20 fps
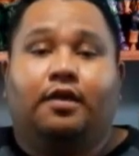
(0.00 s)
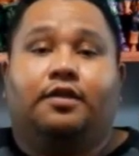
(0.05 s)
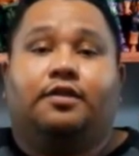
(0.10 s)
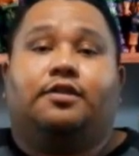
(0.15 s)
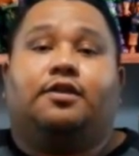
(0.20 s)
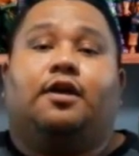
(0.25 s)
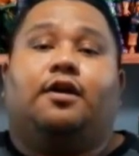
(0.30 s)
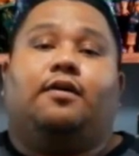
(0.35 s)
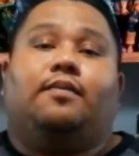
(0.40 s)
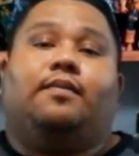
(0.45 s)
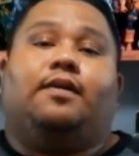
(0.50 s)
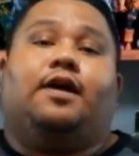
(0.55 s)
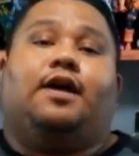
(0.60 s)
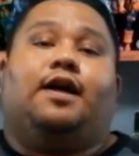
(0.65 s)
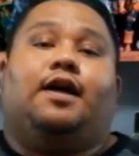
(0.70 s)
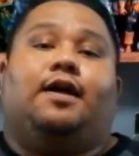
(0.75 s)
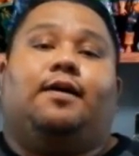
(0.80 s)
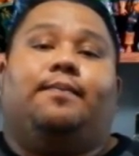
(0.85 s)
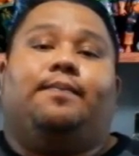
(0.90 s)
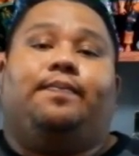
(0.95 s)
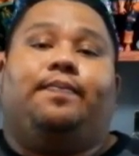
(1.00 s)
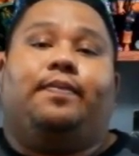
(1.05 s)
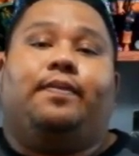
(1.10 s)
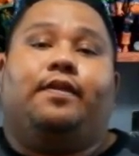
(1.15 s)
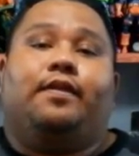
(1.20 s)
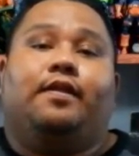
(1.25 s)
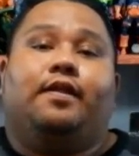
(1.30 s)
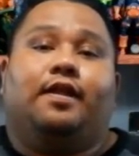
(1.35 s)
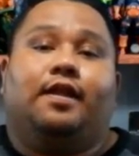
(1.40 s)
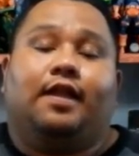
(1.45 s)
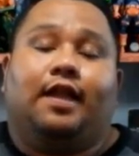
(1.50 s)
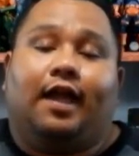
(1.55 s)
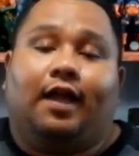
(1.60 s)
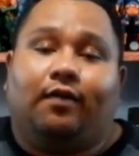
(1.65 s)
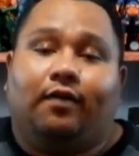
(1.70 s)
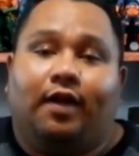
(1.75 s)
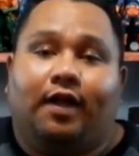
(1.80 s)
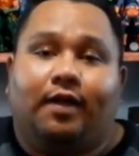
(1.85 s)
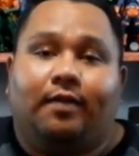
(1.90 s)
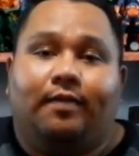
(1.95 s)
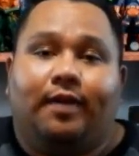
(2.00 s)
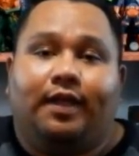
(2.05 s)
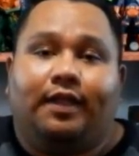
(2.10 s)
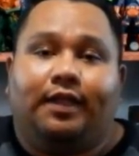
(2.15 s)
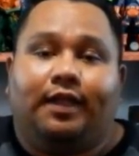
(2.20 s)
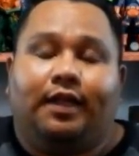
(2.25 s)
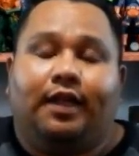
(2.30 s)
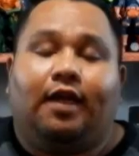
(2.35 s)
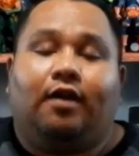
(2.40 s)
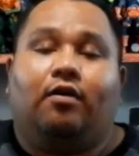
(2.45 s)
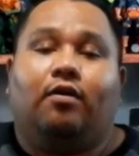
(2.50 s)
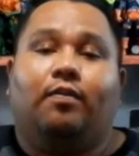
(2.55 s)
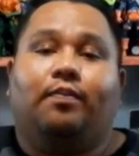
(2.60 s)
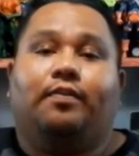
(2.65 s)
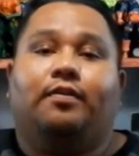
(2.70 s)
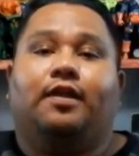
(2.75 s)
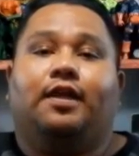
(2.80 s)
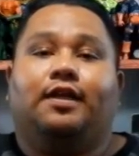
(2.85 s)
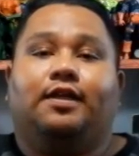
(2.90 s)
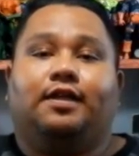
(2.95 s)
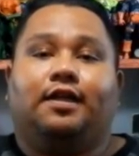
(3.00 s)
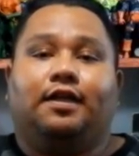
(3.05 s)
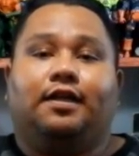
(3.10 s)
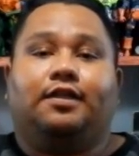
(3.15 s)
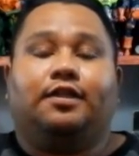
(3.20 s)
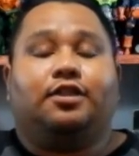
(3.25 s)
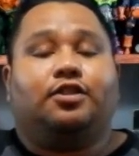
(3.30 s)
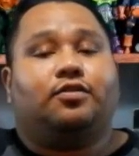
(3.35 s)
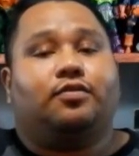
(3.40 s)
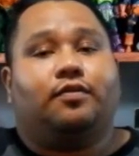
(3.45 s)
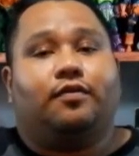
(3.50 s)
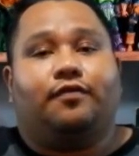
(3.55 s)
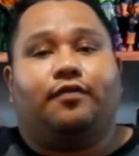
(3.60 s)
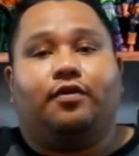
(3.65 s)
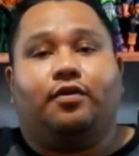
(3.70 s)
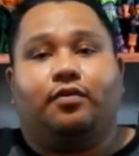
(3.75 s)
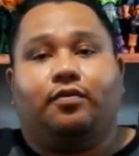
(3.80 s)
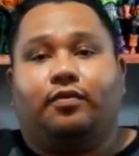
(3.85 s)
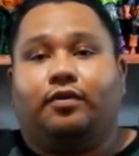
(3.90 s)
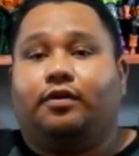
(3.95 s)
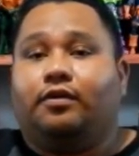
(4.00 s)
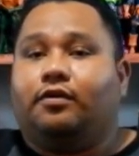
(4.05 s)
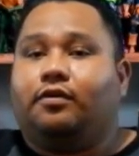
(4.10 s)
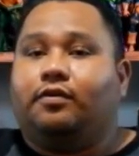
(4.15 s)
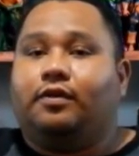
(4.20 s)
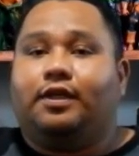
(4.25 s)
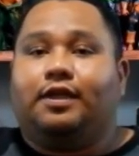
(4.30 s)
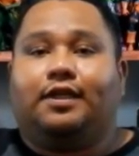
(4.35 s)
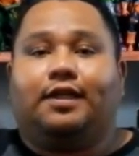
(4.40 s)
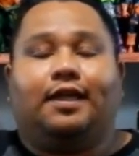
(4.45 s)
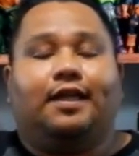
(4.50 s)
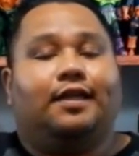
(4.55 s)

So, I recommend it. I hope you like this review real quick.